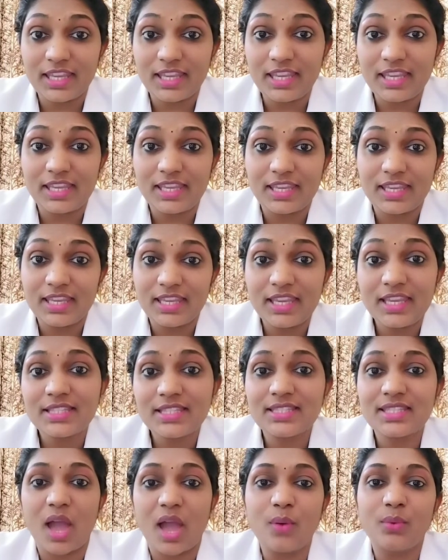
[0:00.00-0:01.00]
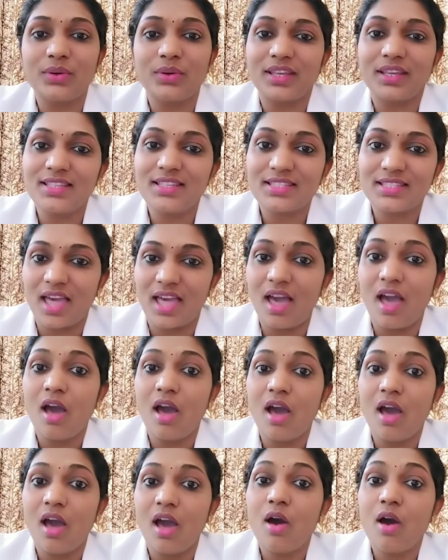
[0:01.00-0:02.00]
E sound is a
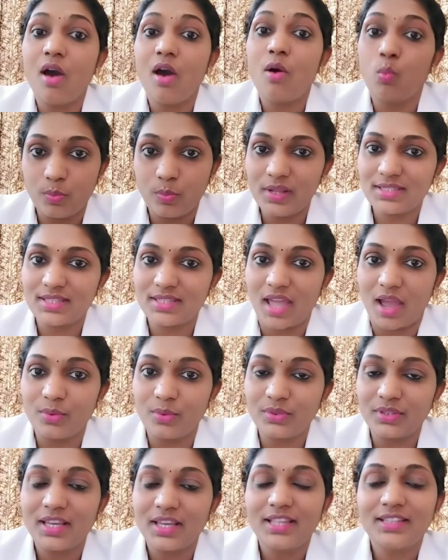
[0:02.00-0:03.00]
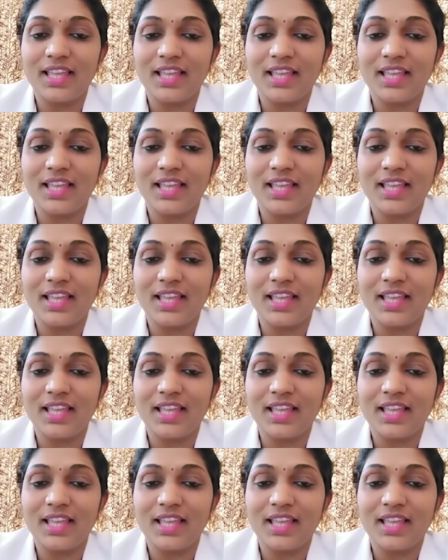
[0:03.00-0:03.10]
vowel sound.